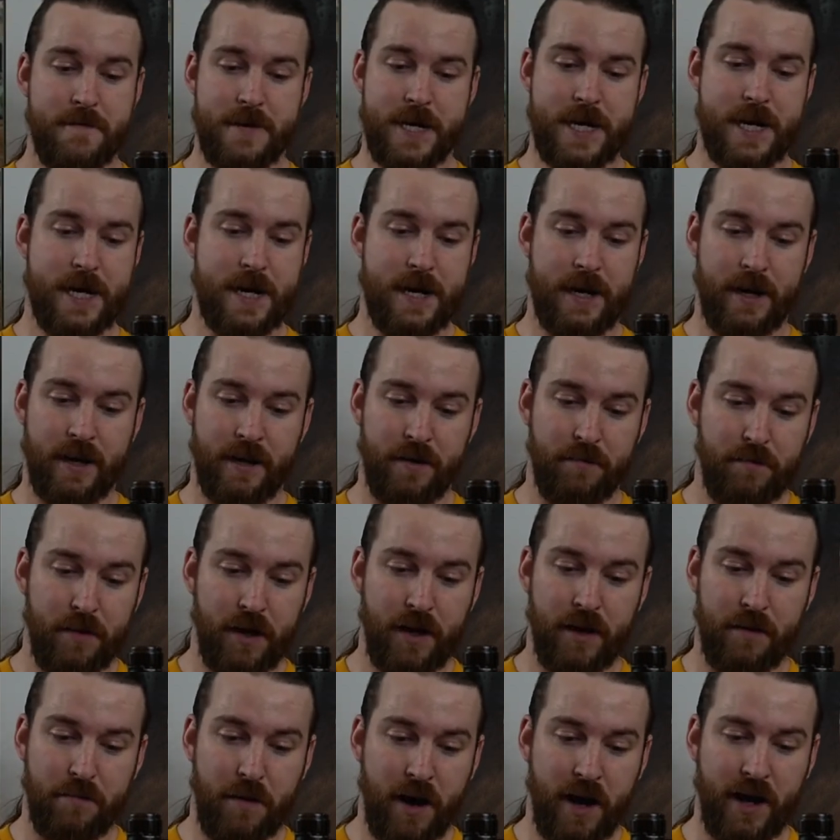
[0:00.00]

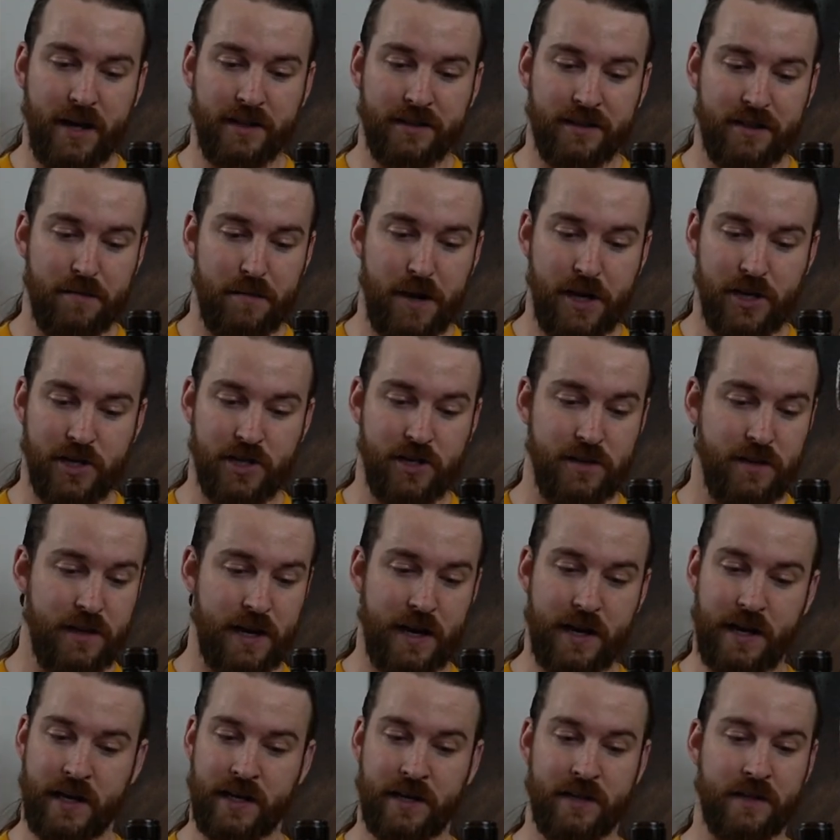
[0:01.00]
in my estimation,
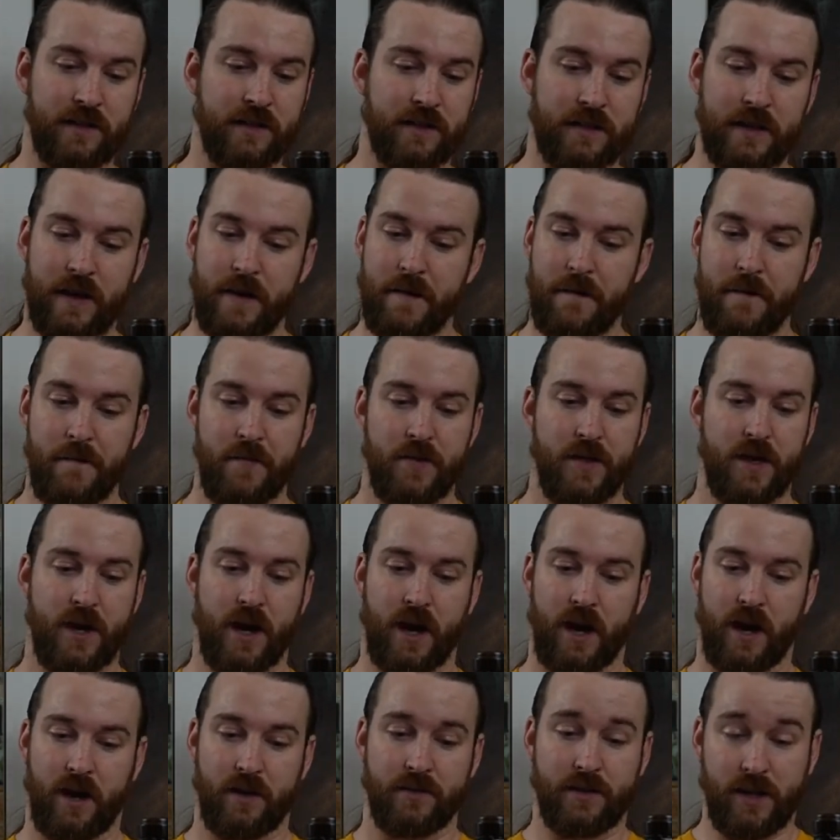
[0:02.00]
that is
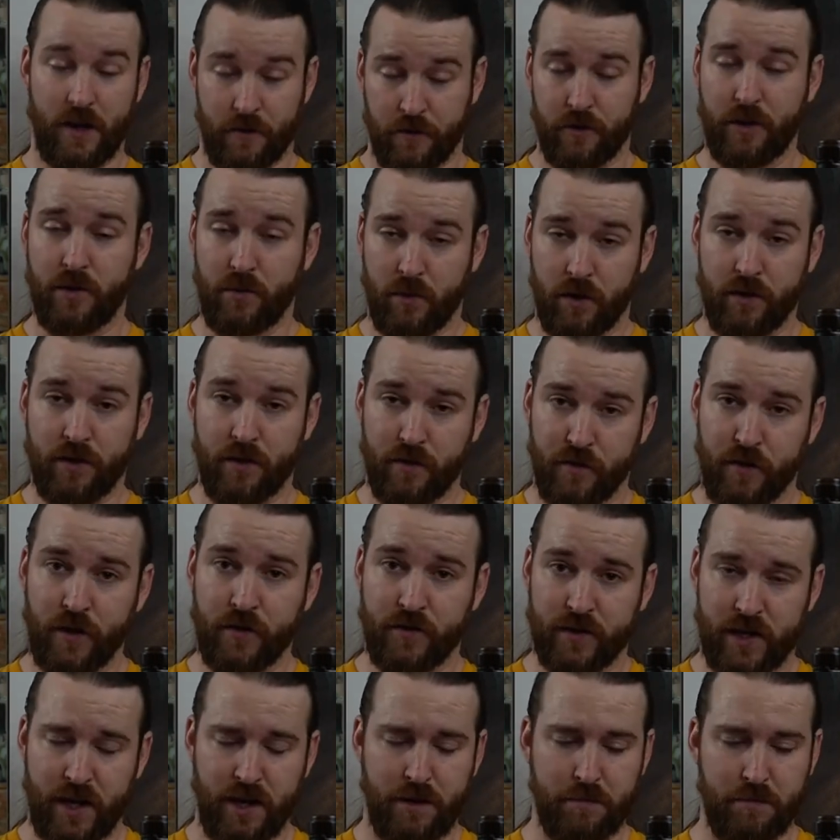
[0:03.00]
definitely worth the
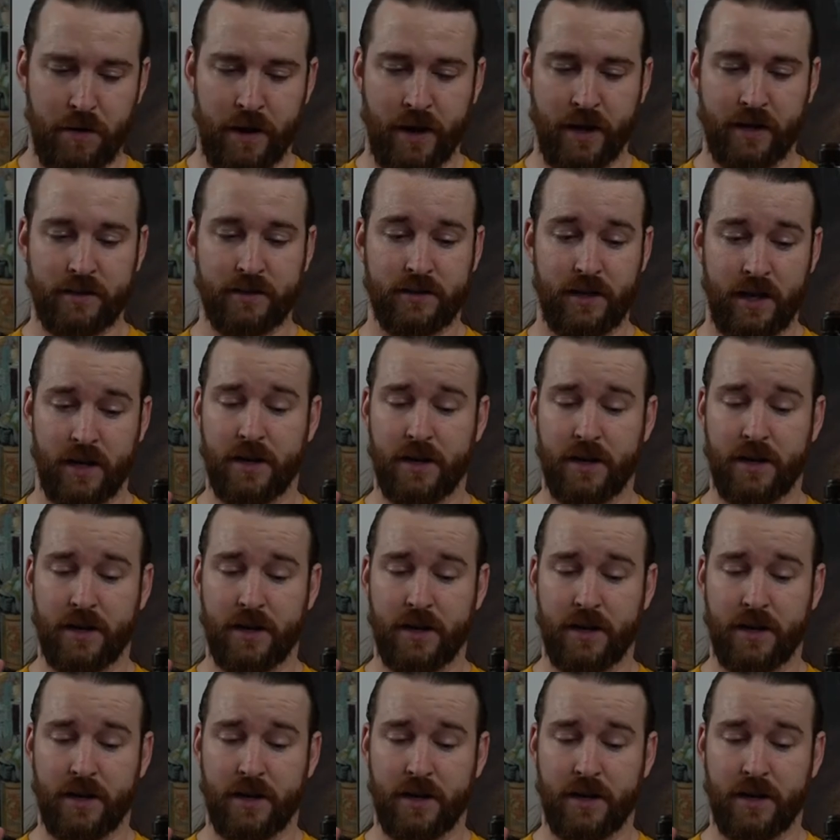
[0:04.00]
$15.